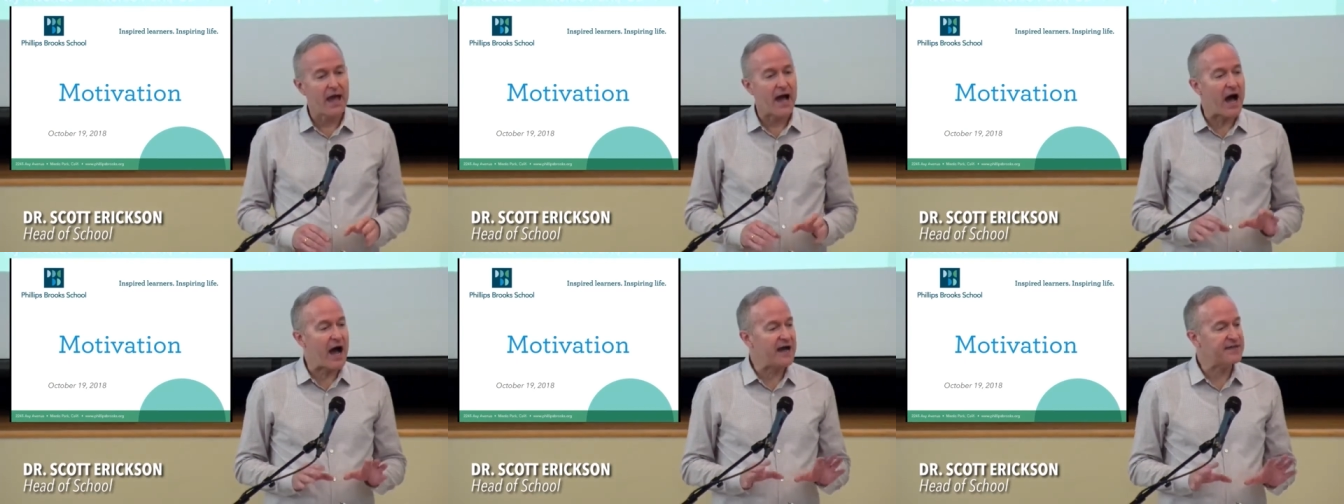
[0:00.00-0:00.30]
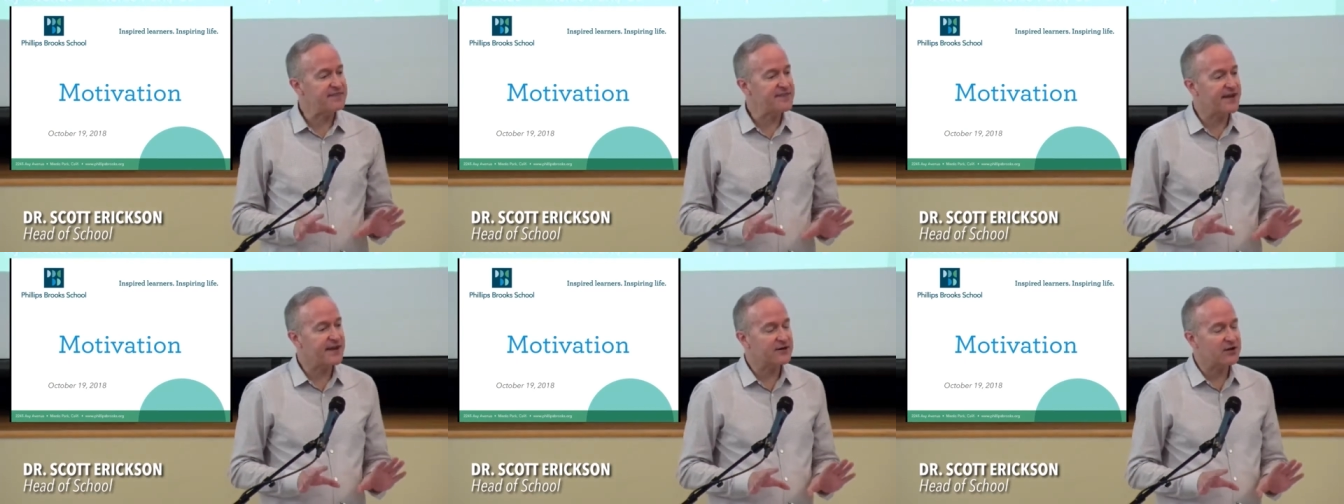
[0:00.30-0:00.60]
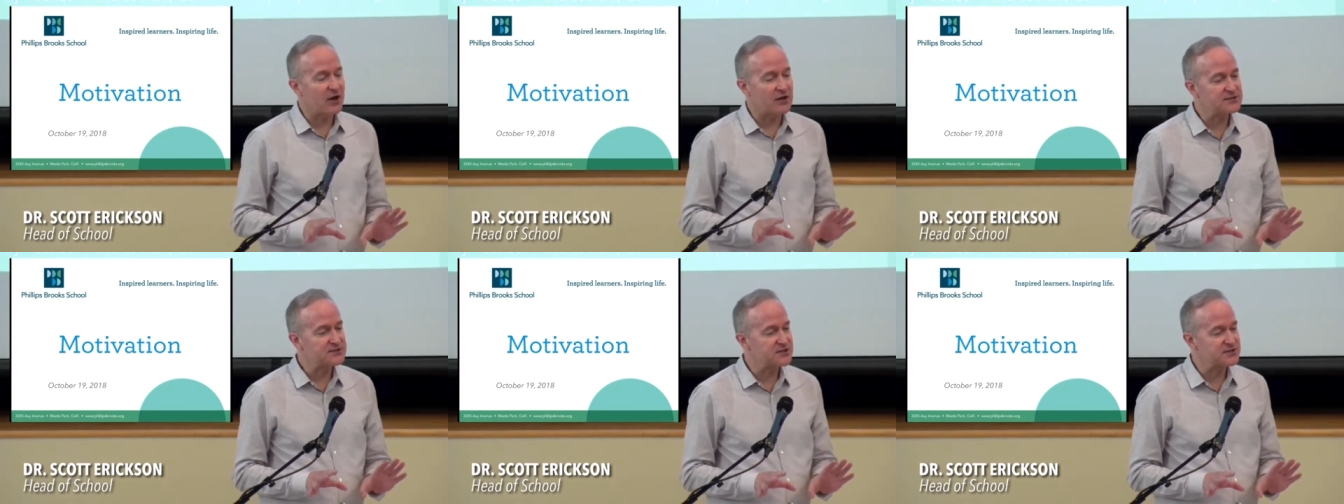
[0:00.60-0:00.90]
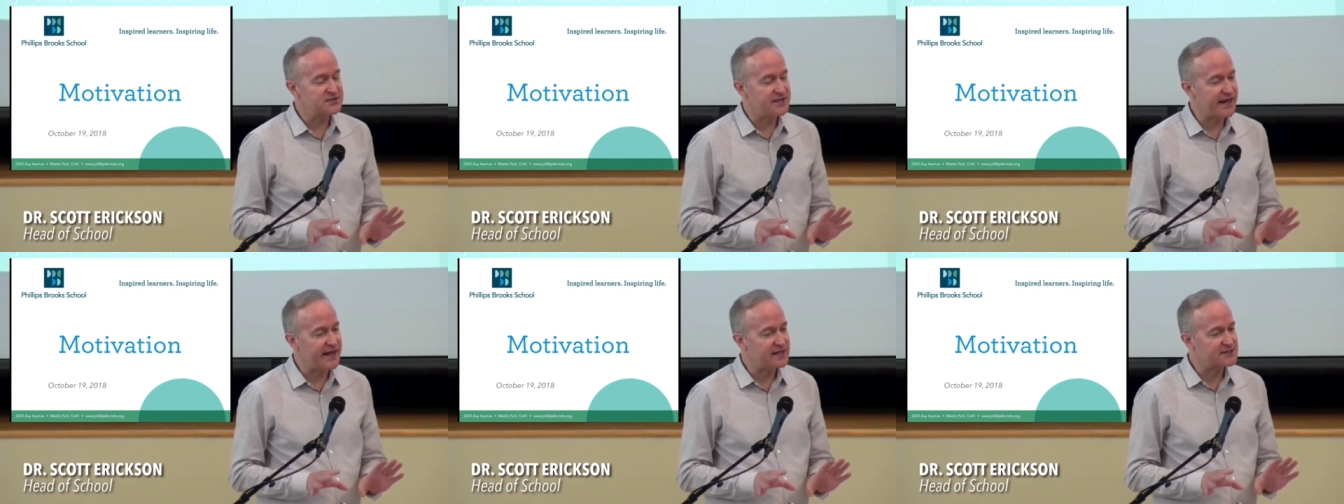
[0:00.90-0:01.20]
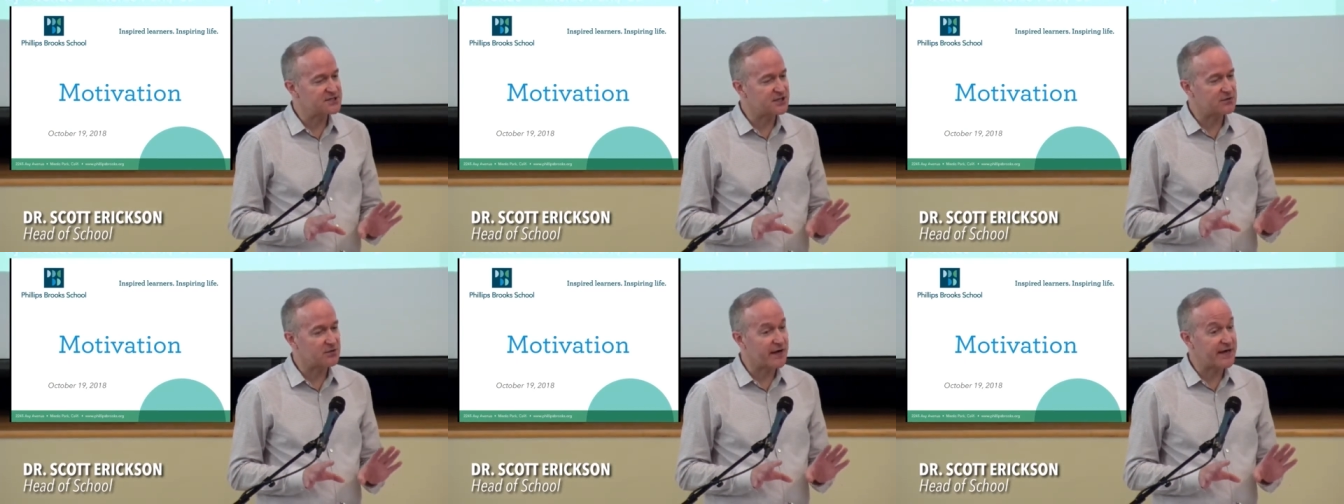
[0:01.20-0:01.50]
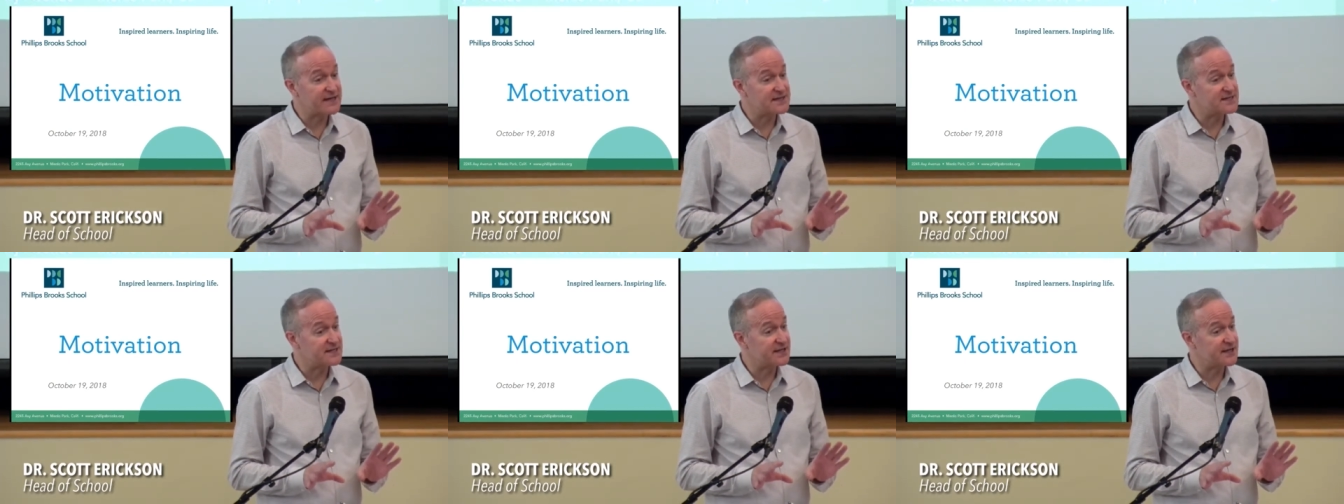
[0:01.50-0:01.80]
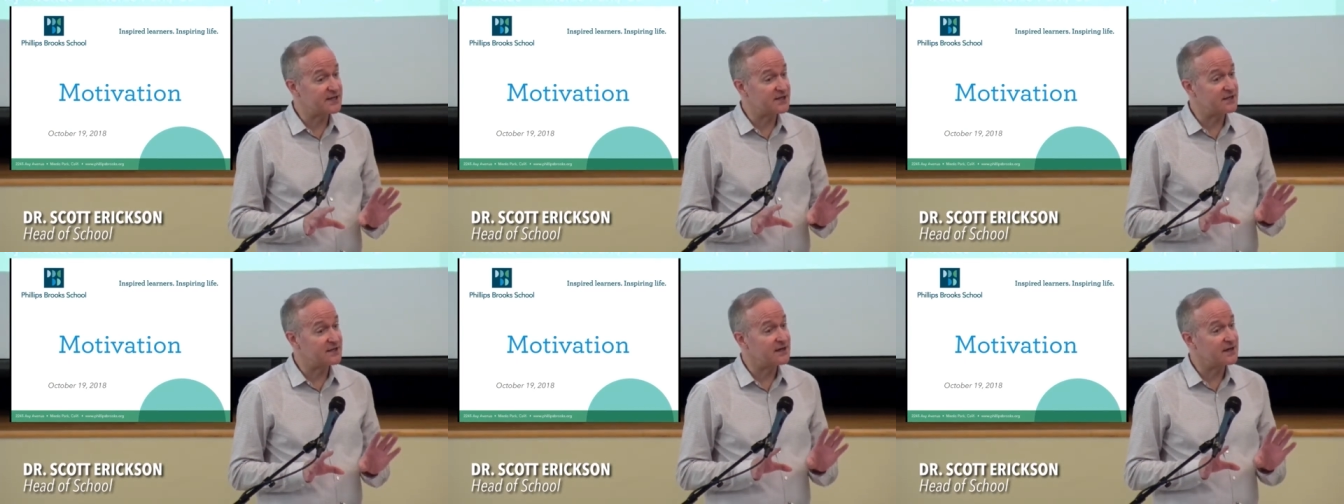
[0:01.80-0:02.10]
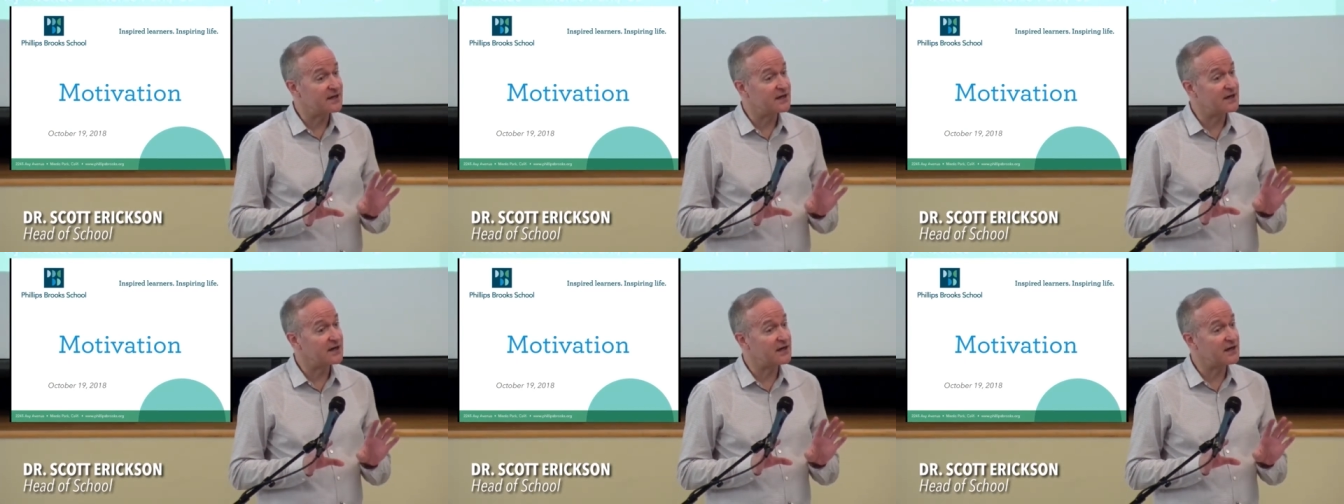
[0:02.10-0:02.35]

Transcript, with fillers: I think it also takes a great deal